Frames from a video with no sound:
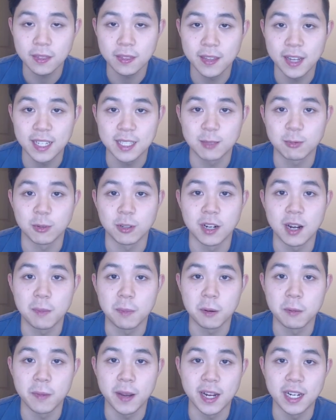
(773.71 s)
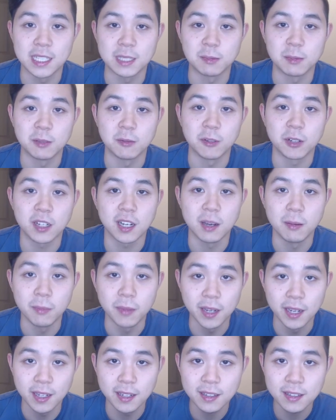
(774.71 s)
That's where upper management will come
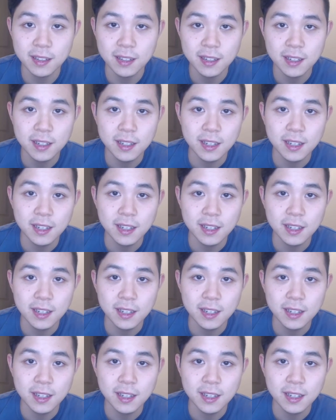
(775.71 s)
in